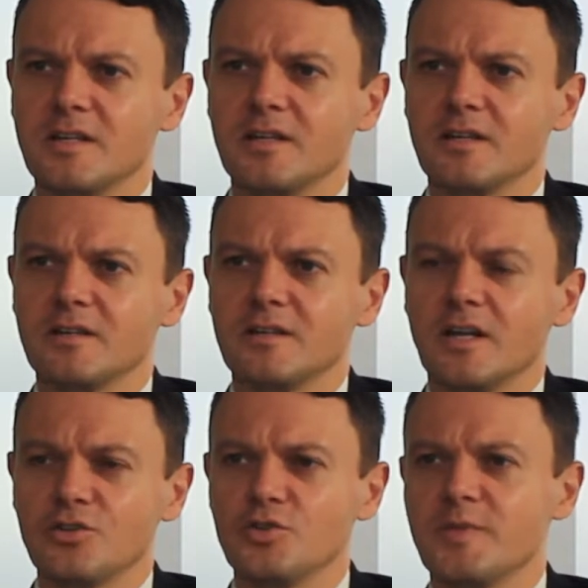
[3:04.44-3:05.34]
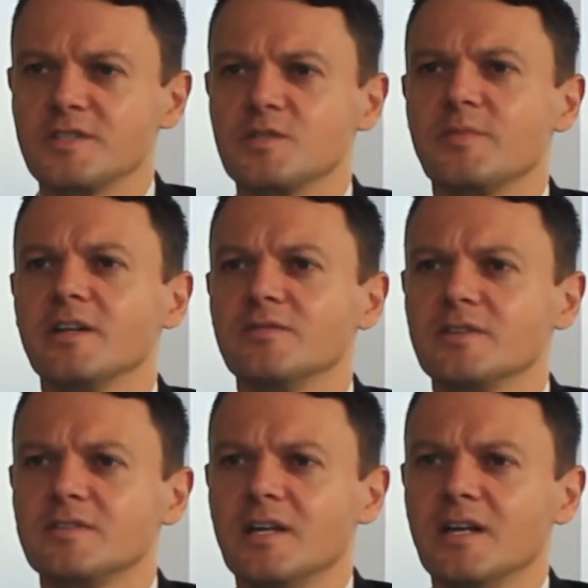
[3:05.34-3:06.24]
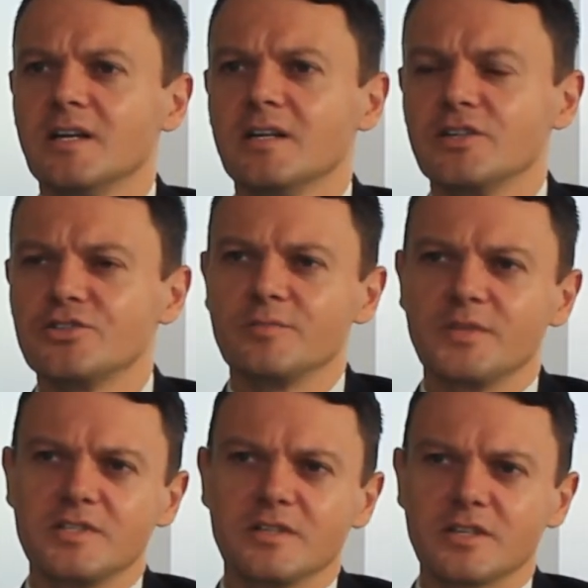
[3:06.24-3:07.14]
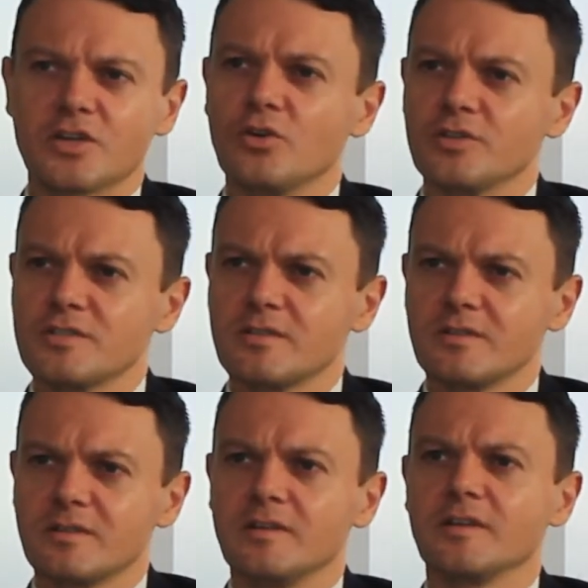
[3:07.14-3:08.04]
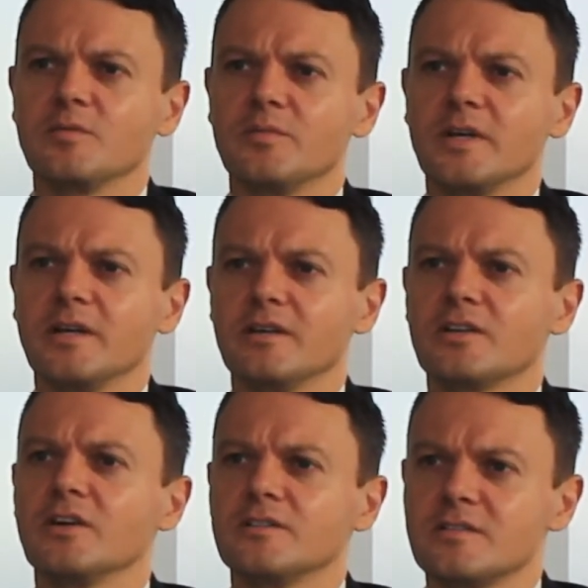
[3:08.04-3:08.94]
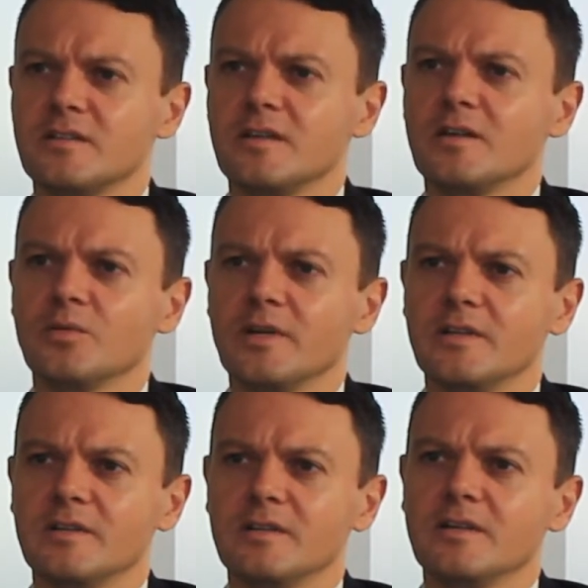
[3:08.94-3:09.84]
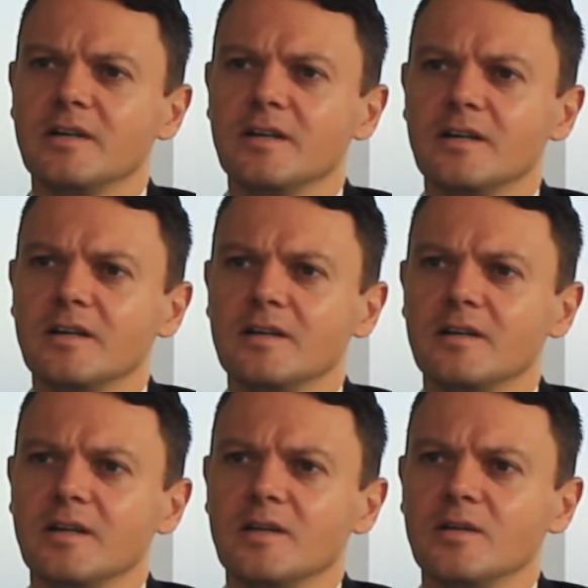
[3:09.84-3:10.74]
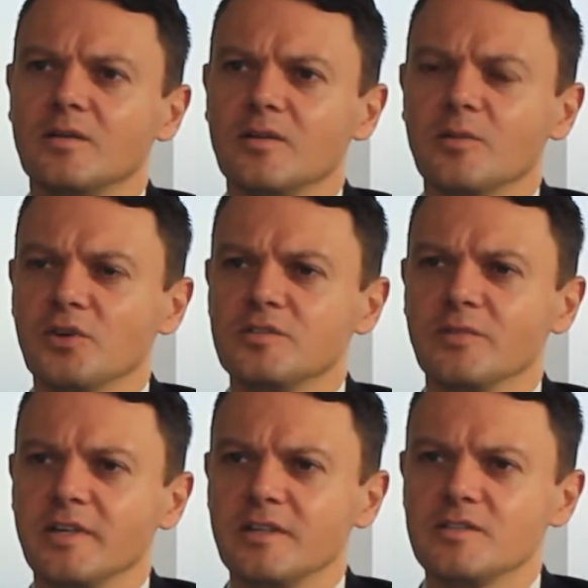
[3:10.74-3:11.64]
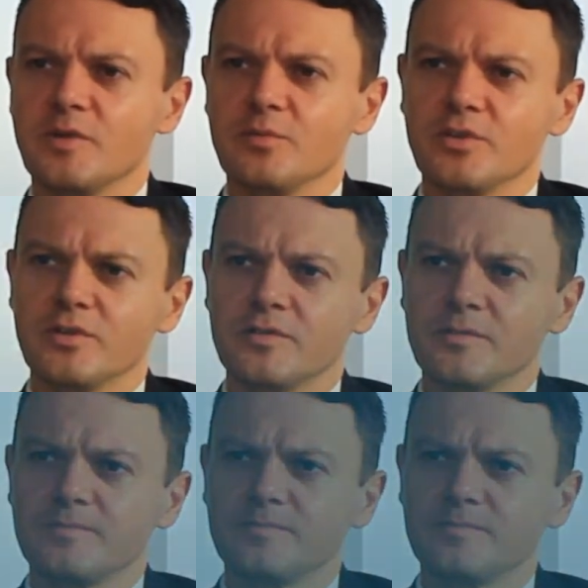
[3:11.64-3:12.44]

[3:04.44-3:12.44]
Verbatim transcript: a, a, huge business benefit and shouldn't be seen as a cost that can be cut when uh, the bottom line needs to be improved.